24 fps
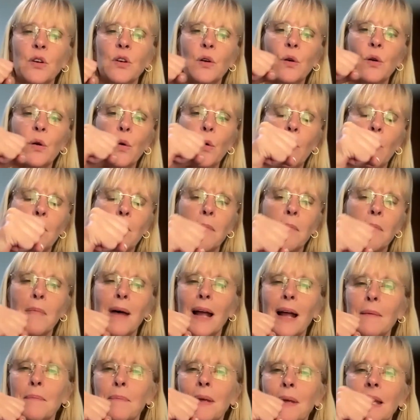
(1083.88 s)
you
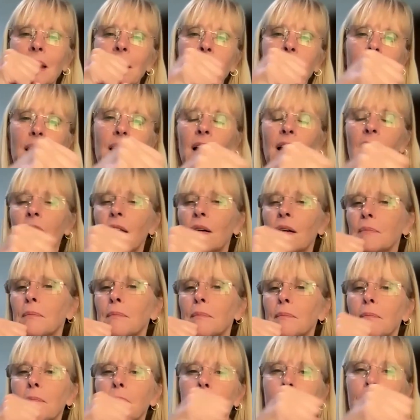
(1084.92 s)
might be
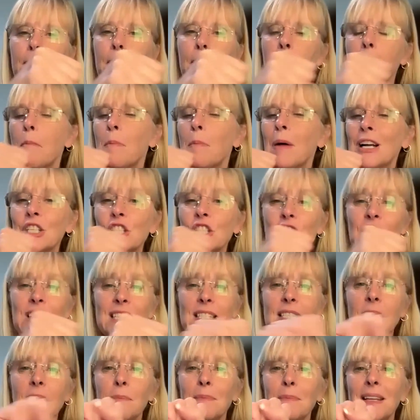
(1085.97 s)
punching
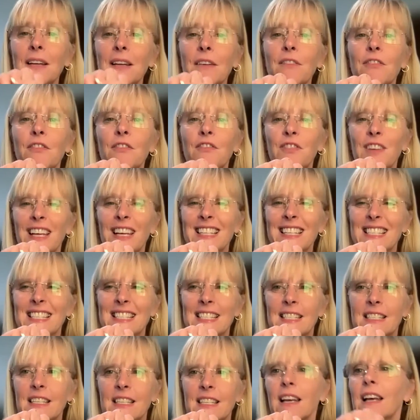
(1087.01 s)
something,
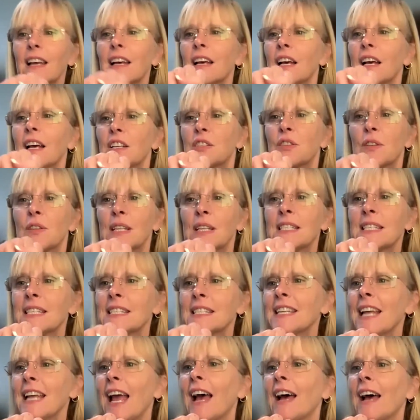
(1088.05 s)
fist. So this
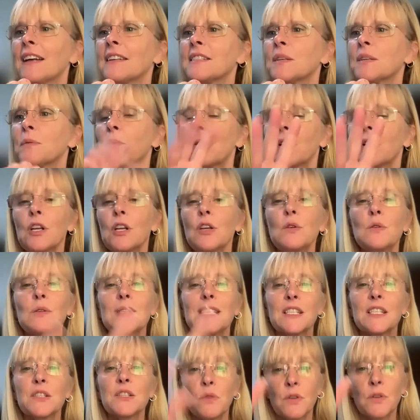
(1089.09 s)
is the S. And we're going to use
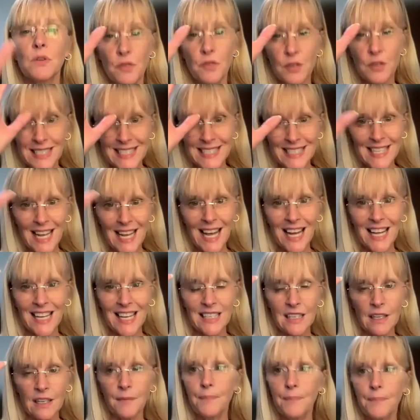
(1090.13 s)
this one for
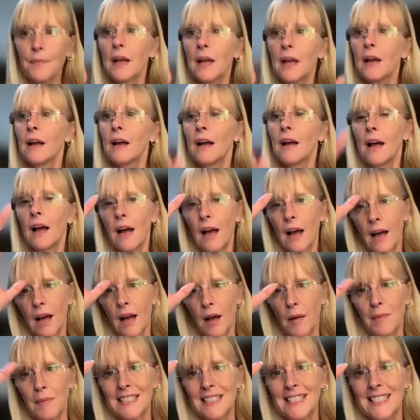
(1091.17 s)
sun.
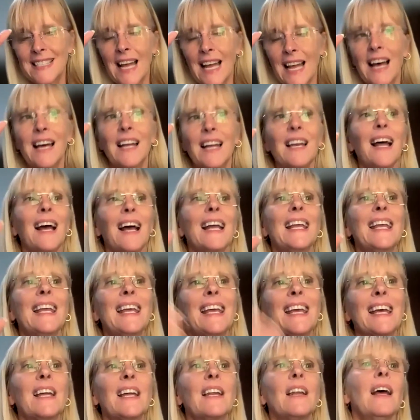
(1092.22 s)
Sun,
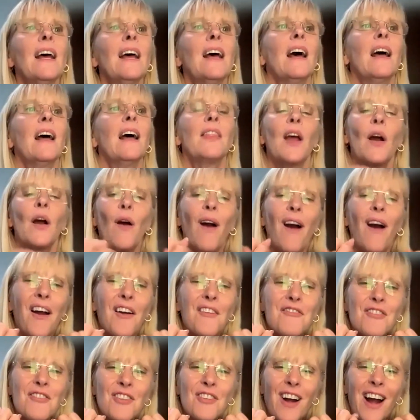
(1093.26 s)
again, there are
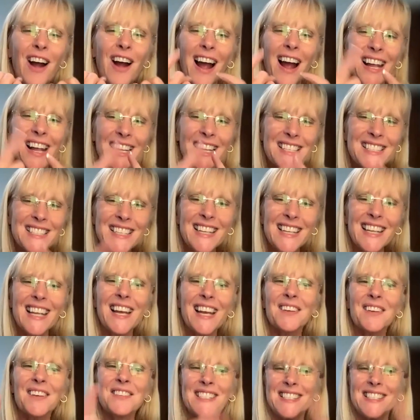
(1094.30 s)
a variety
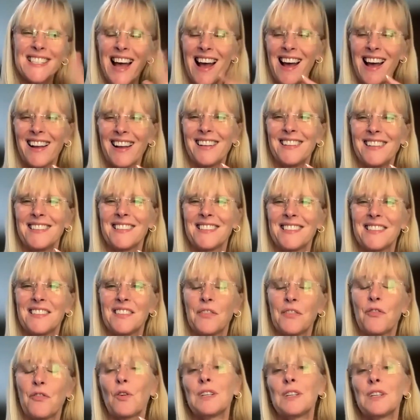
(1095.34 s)
of signs
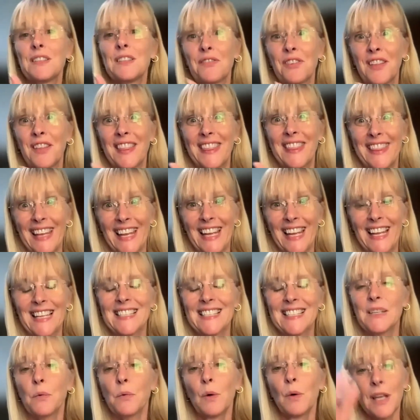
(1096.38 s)
for different
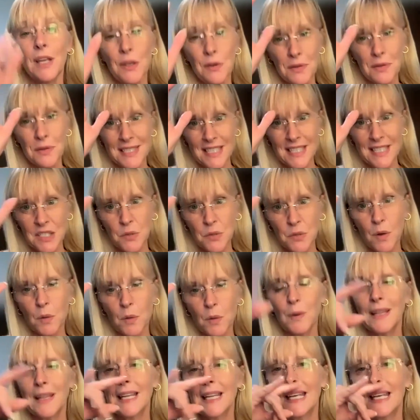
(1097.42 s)
things. We use this one
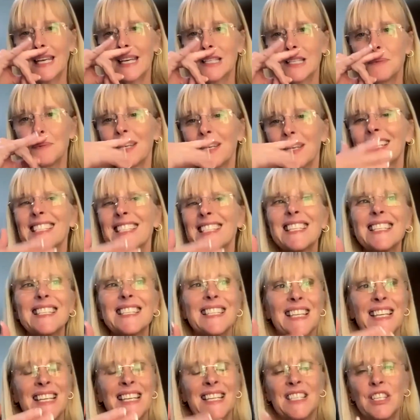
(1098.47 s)
with the kids because it's
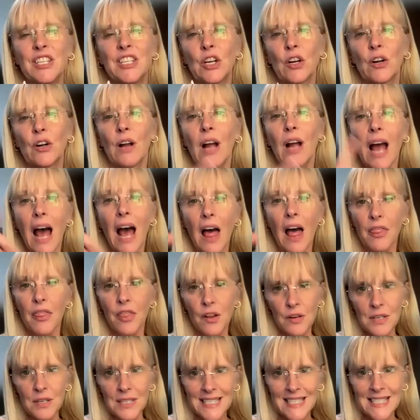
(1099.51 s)
easier.
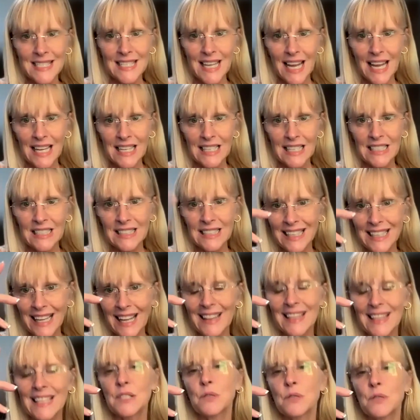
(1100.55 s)
There's sun
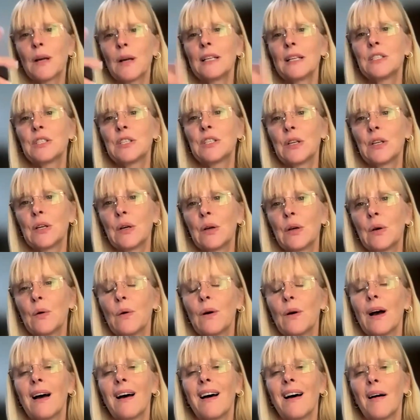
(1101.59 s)
this way
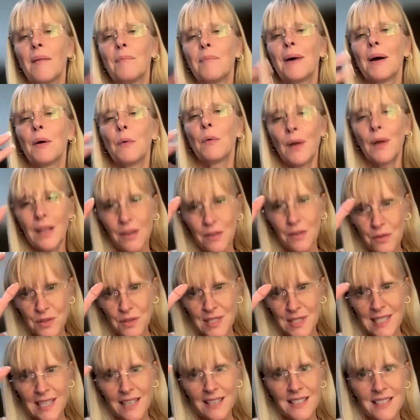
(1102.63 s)
too, but we
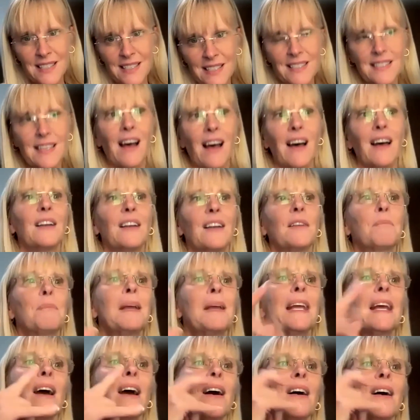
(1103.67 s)
use sun
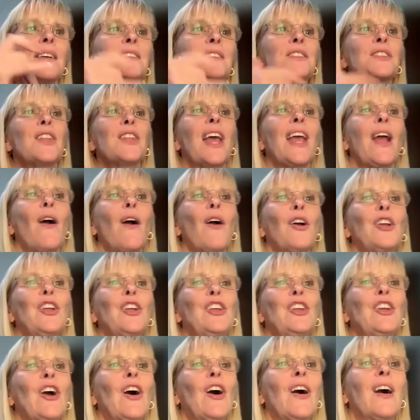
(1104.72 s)
because they are
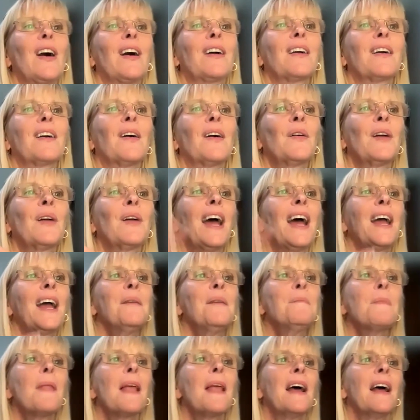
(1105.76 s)
young, okay?